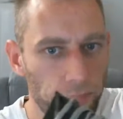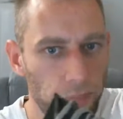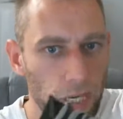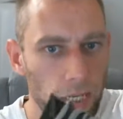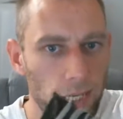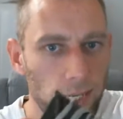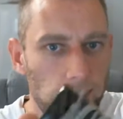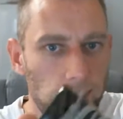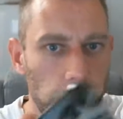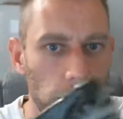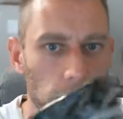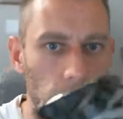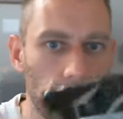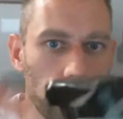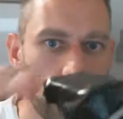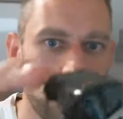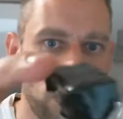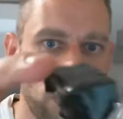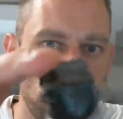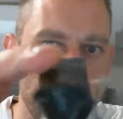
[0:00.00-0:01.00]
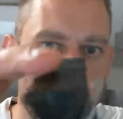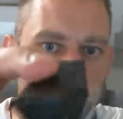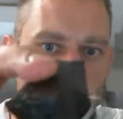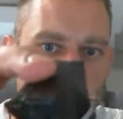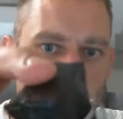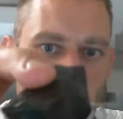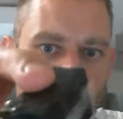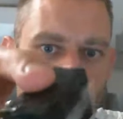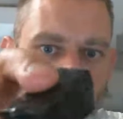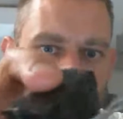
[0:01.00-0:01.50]
And in here, I've got a
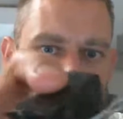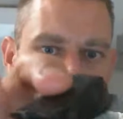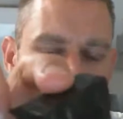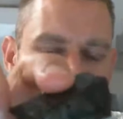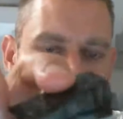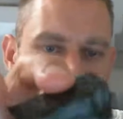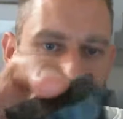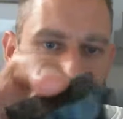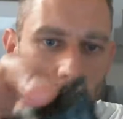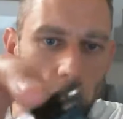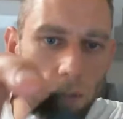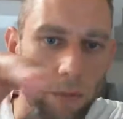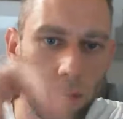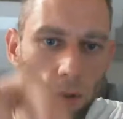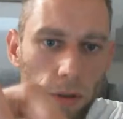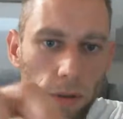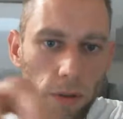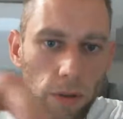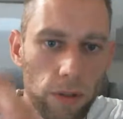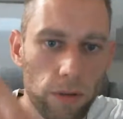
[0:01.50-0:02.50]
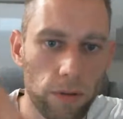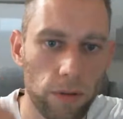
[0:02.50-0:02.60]
dedicated charging board.